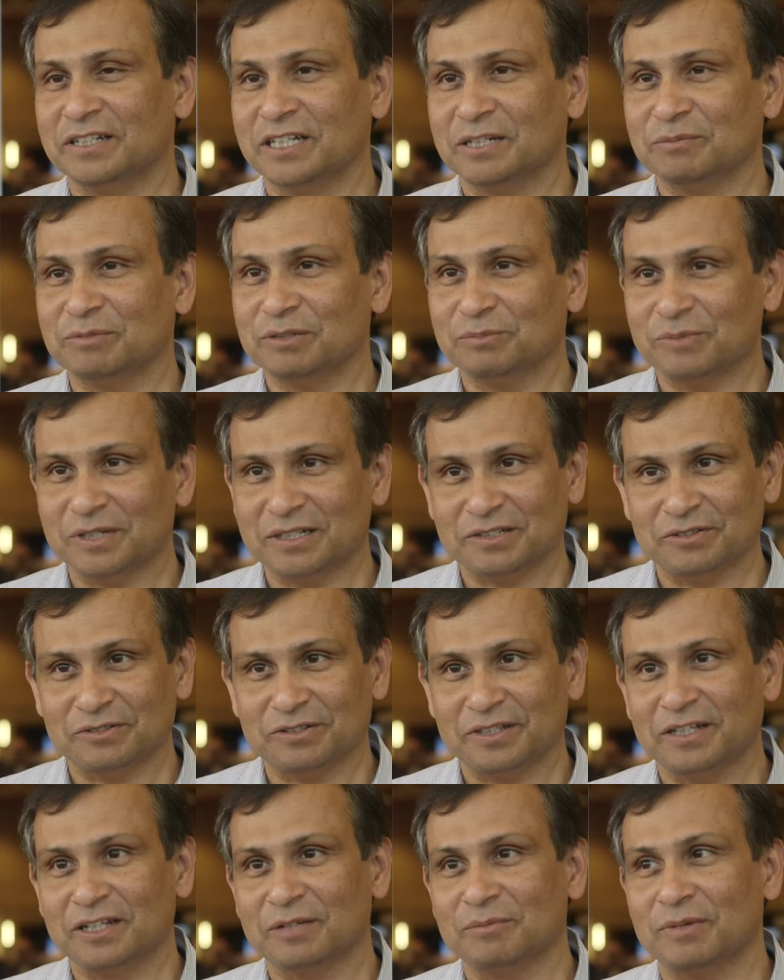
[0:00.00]
enablement, you
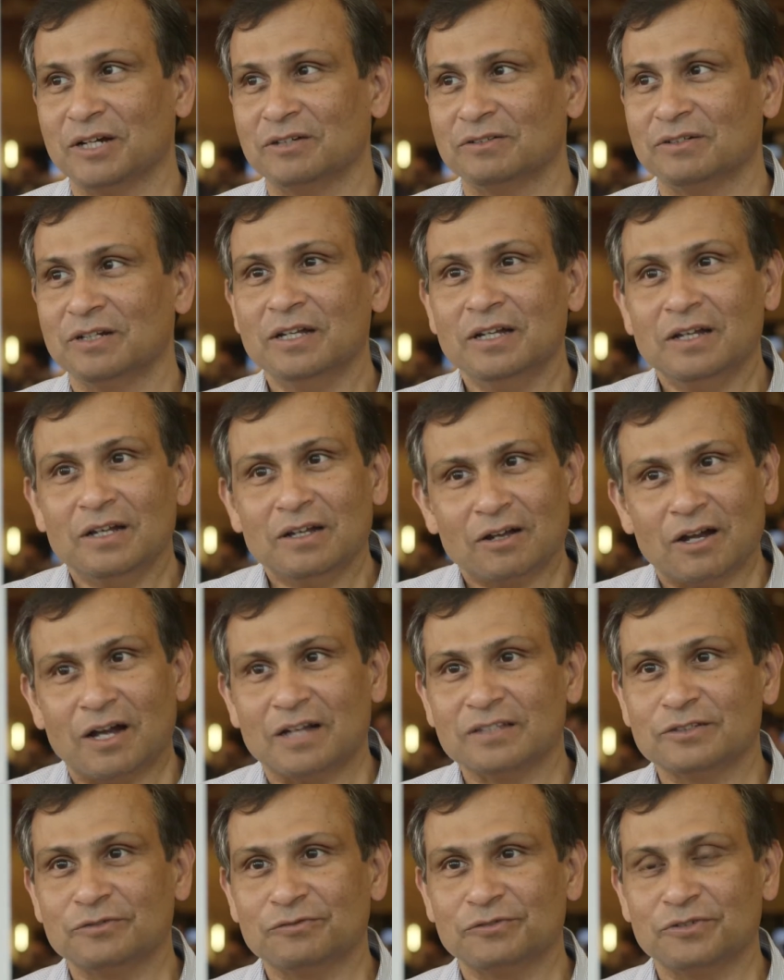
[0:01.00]
think about
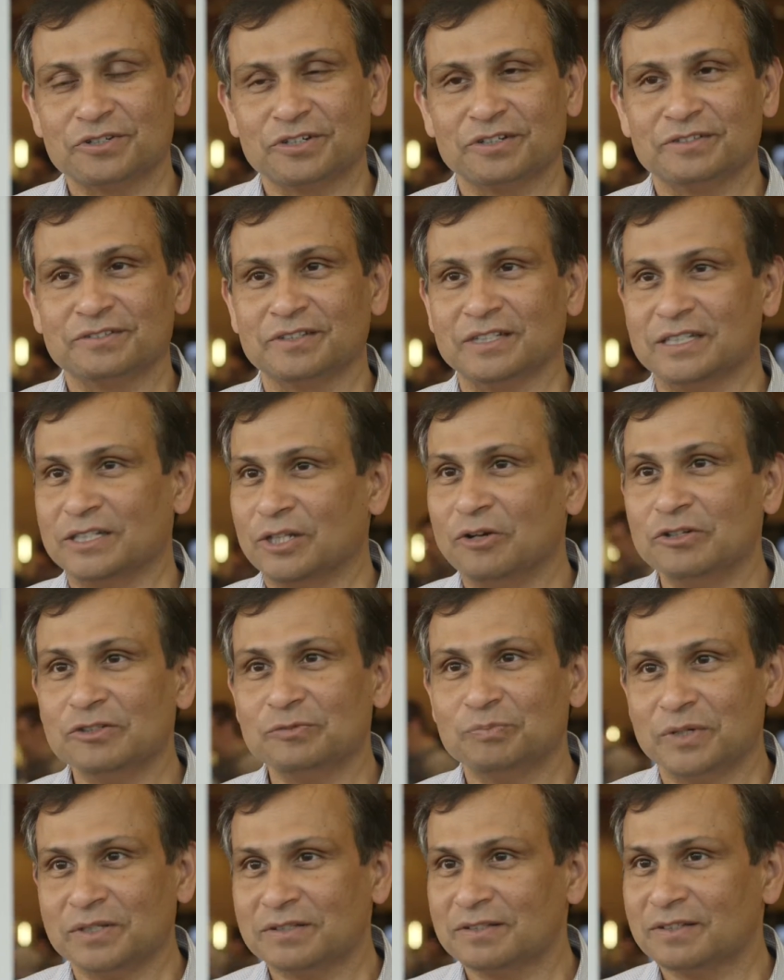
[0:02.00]
cost efficiency, those
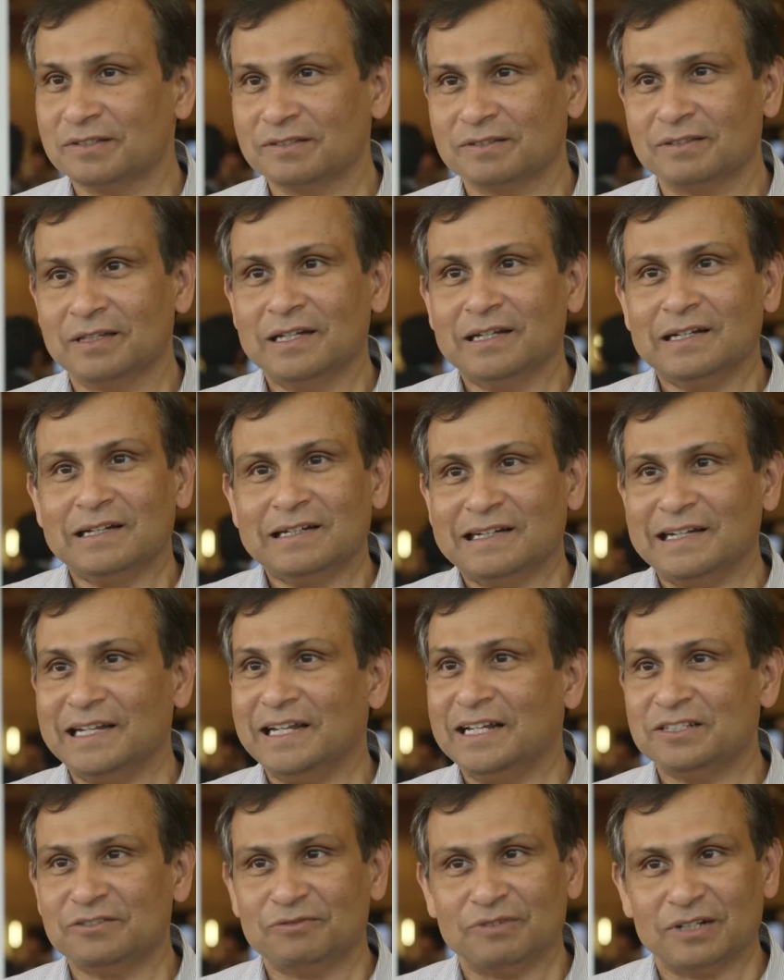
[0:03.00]
business
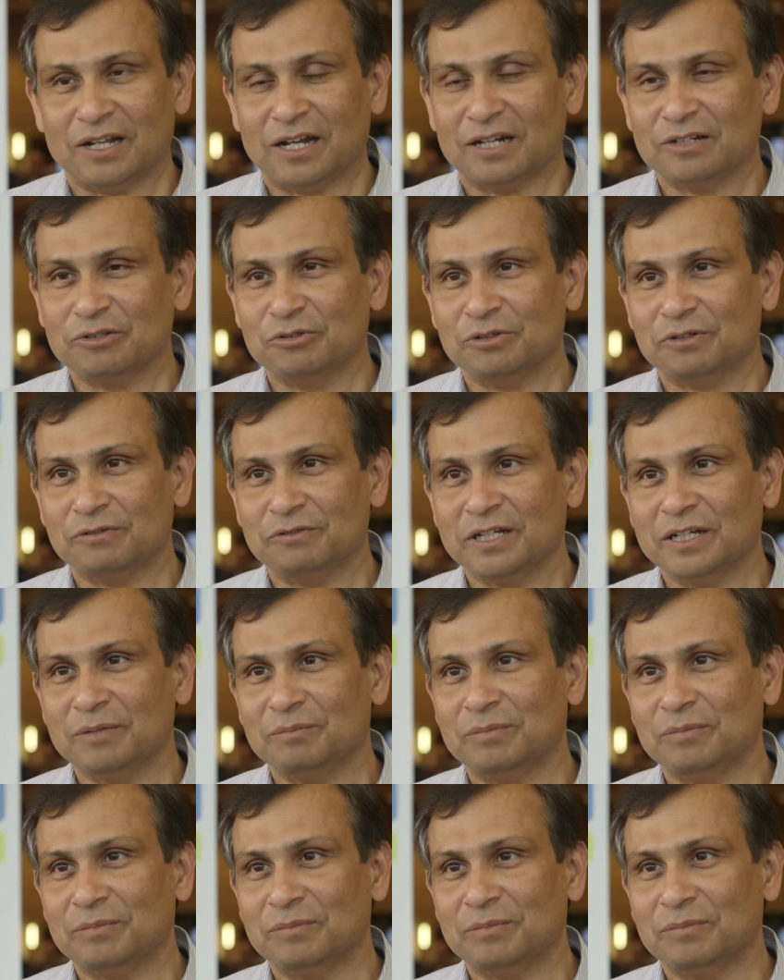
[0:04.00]
needs will not go away.